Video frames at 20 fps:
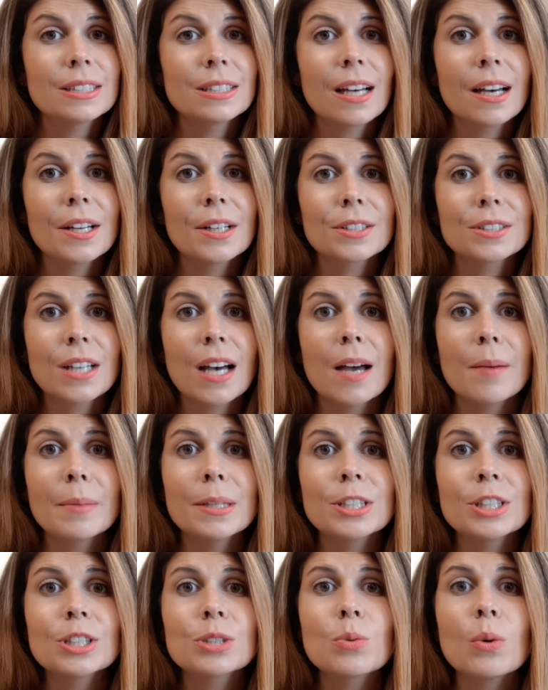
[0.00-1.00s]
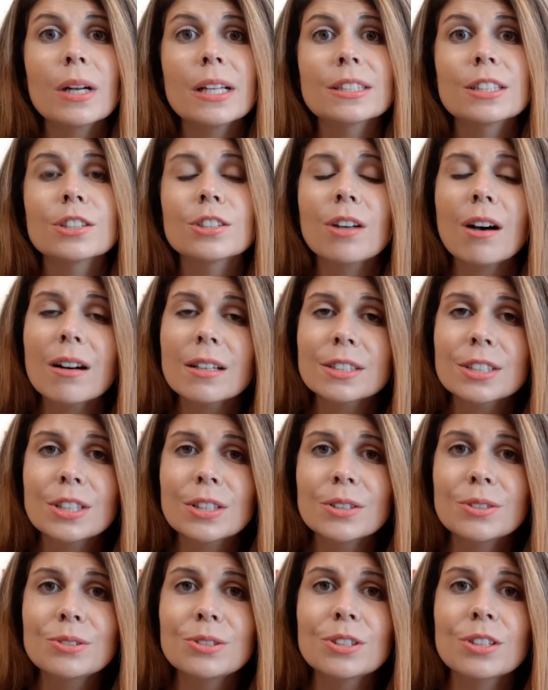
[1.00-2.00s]
entire time. I just wanted to talk to
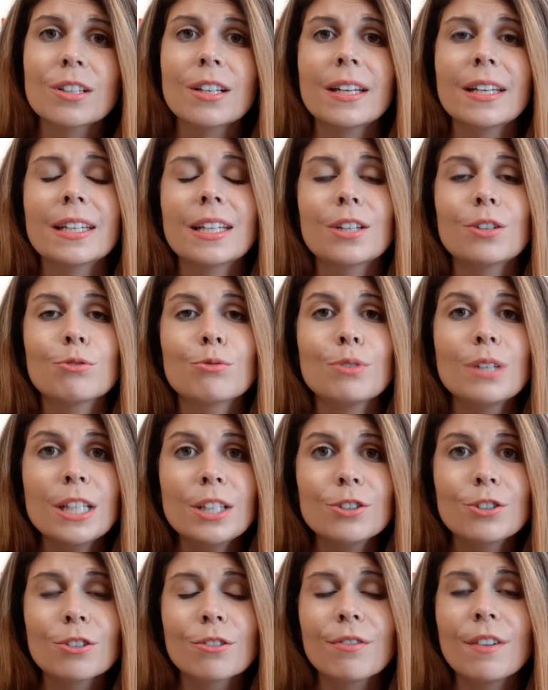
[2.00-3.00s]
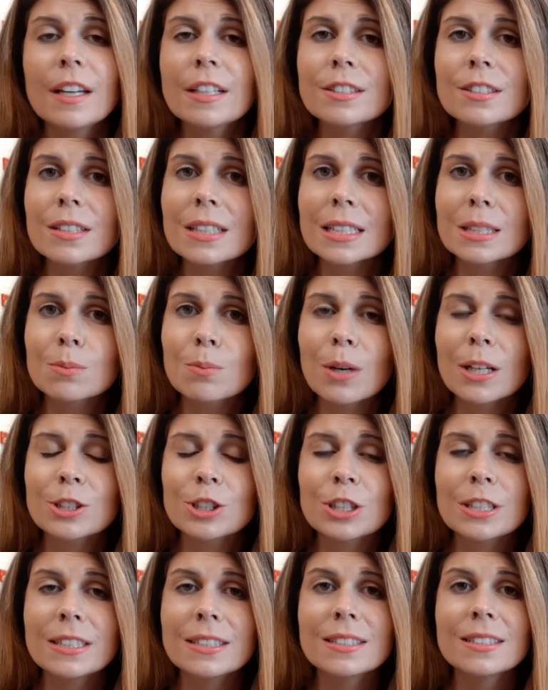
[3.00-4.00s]
you so that I can read your facial
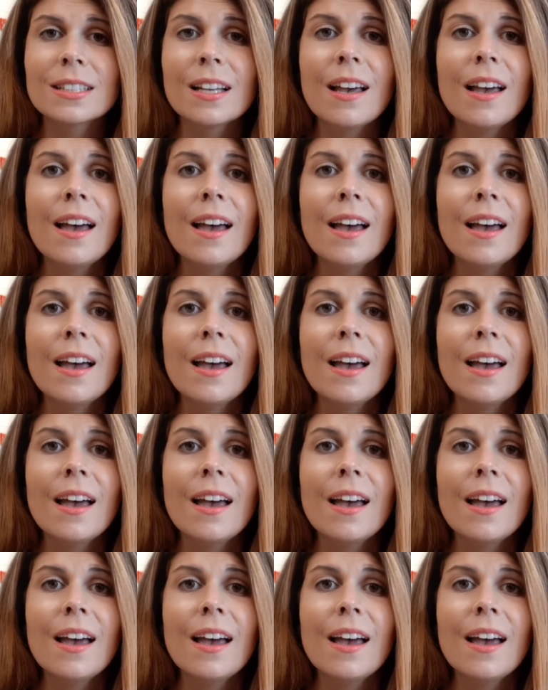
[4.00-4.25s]
expressions